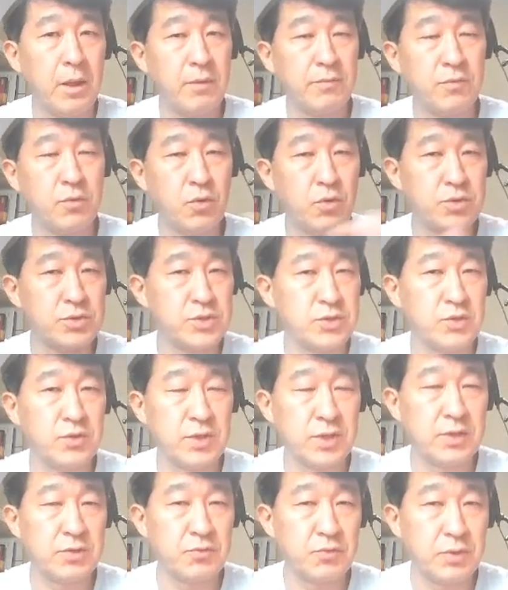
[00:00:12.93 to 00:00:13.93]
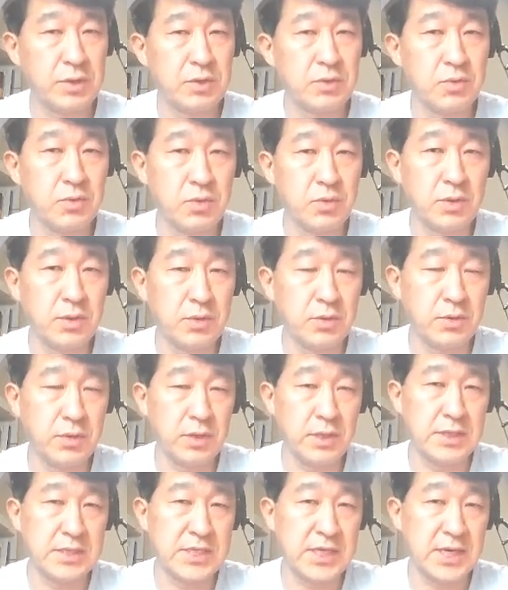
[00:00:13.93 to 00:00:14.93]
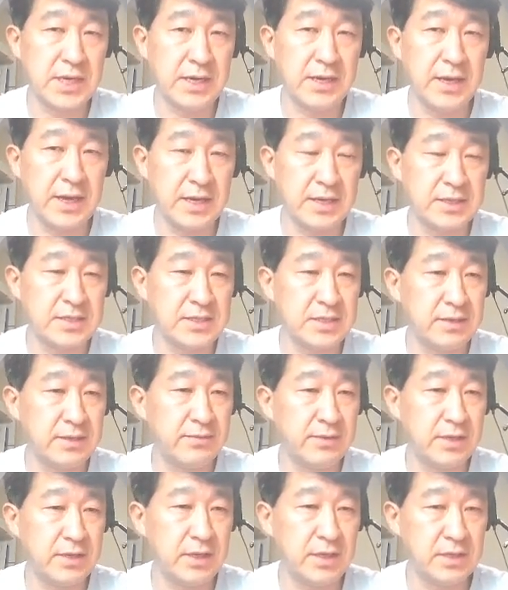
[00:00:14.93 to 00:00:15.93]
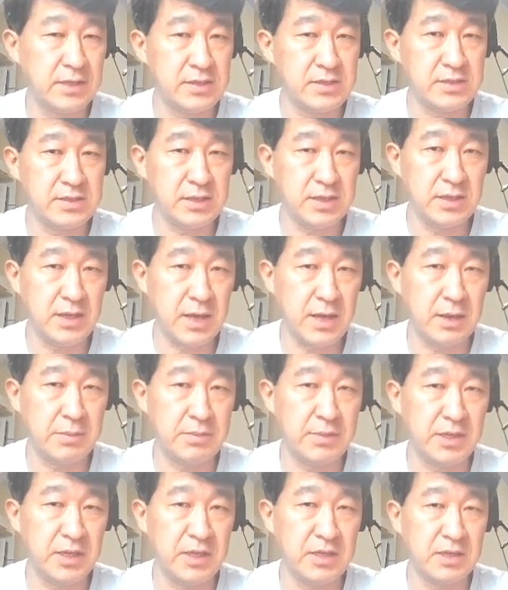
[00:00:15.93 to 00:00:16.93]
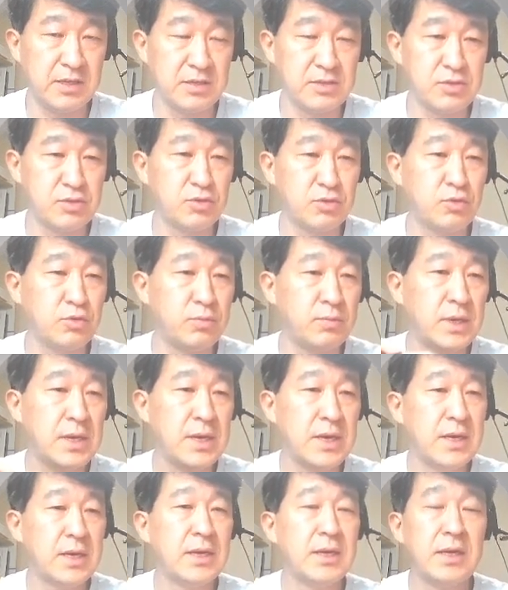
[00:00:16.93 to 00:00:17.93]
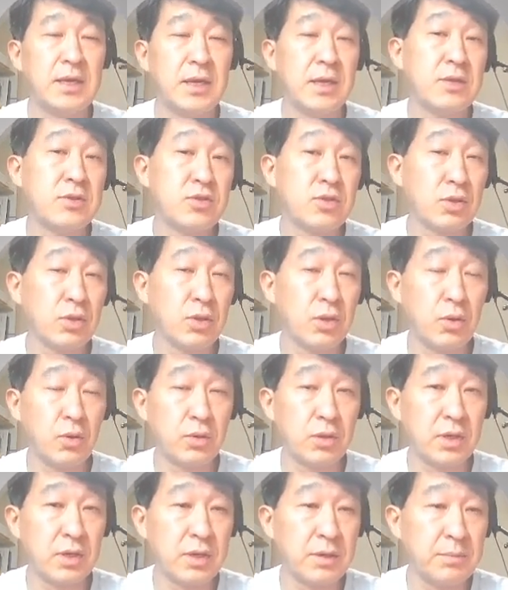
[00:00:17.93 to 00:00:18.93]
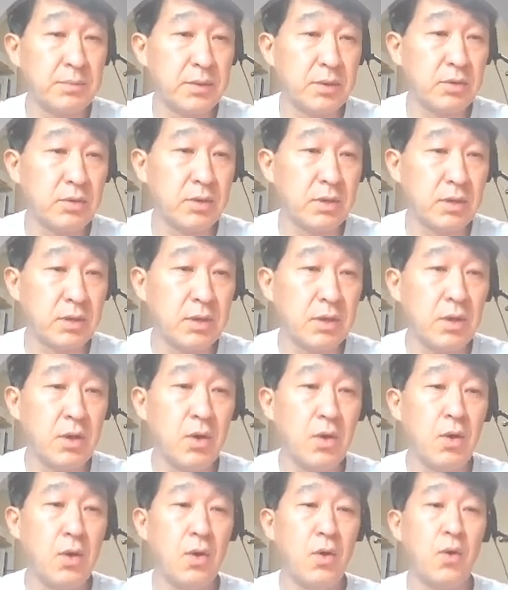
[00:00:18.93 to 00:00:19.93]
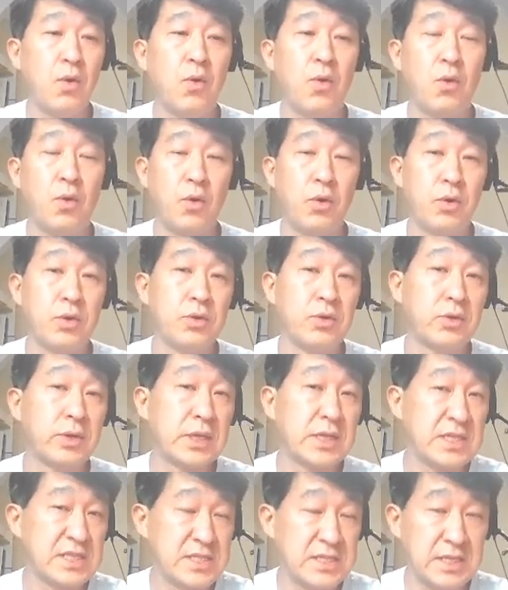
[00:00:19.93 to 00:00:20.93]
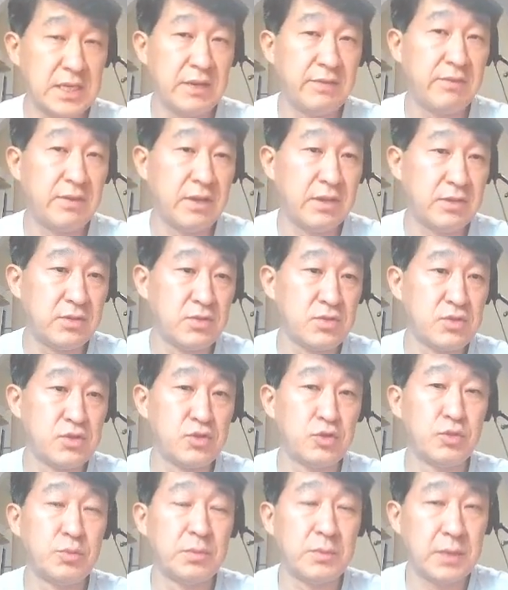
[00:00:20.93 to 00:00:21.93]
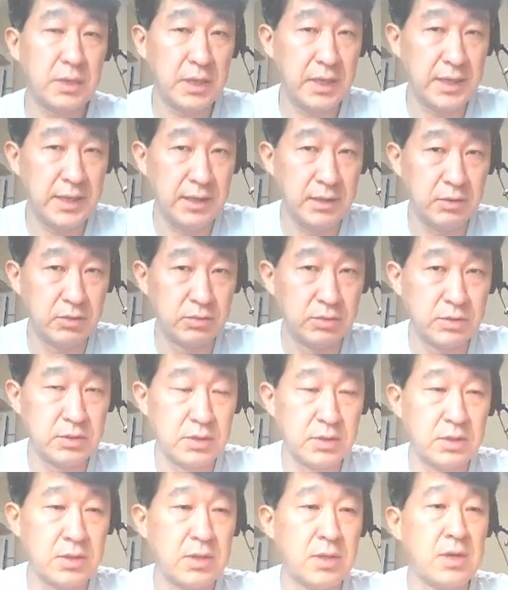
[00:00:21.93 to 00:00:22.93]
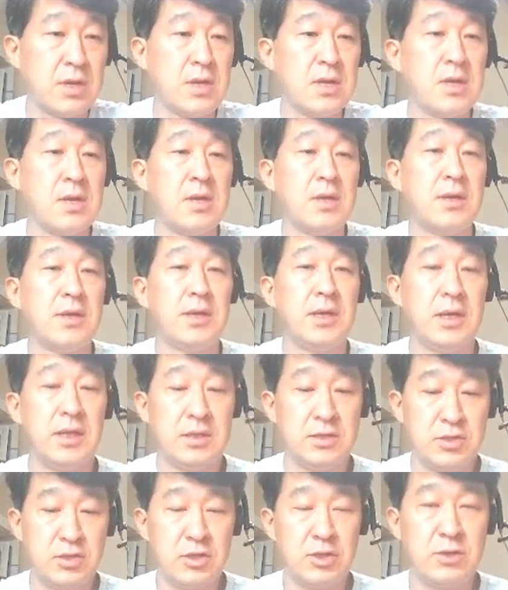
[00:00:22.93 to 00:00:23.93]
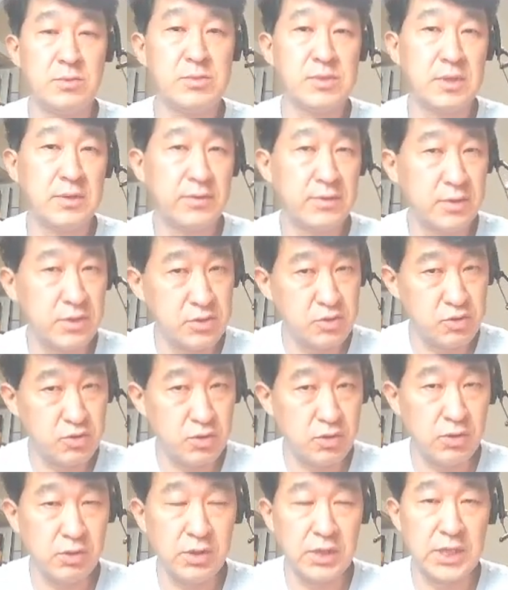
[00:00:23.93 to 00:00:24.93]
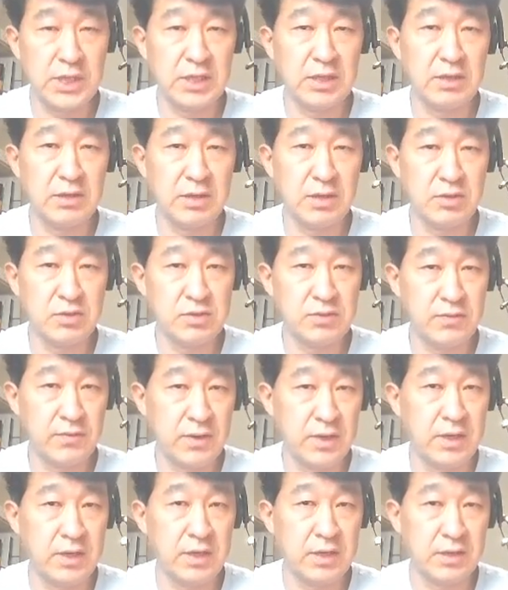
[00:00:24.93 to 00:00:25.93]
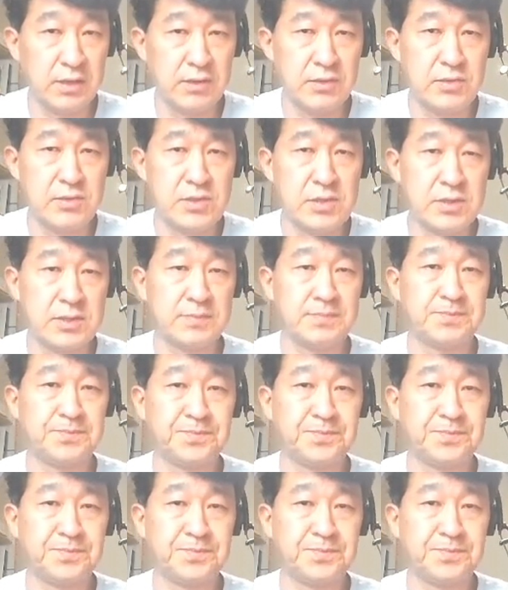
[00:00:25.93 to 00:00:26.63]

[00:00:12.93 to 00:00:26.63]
Of course, you can record all entire activities happening in the Zoom into your local computer, or you can save it into Zoom Cloud. In terms of controlling those videos,